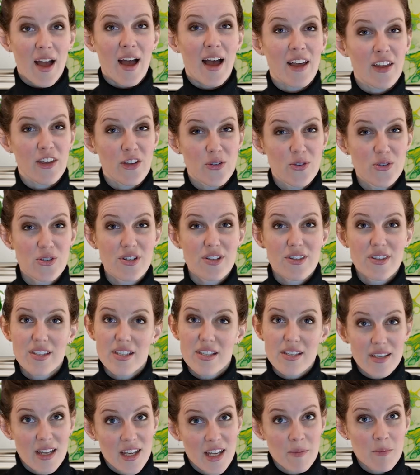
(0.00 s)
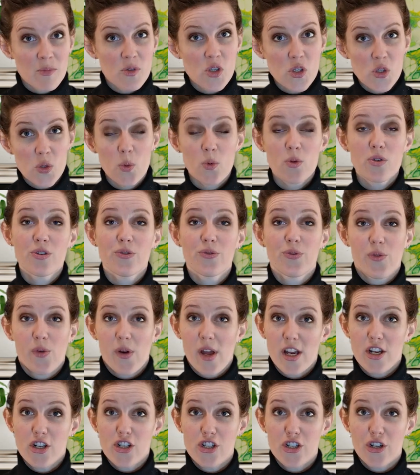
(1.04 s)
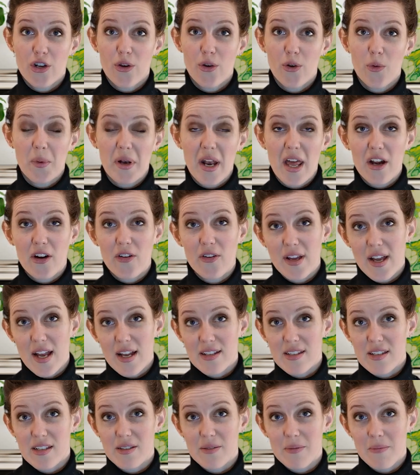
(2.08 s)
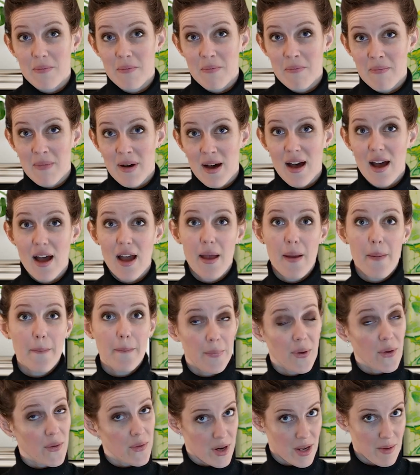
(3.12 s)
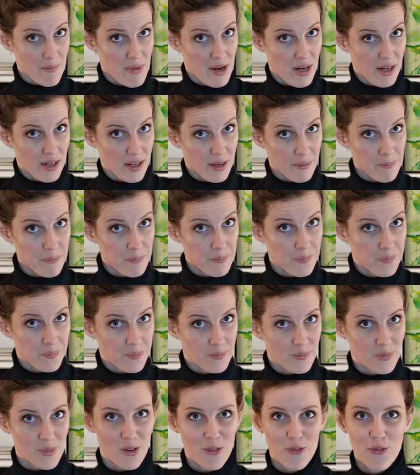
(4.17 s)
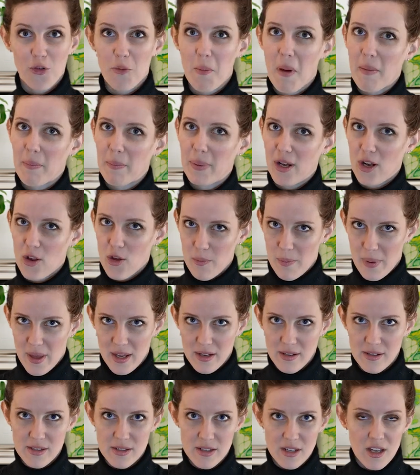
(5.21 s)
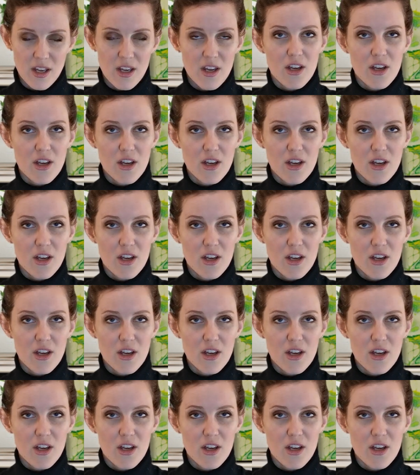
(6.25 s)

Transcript: I used the same sort of ratio when I created my pouring medium for my pillow paint.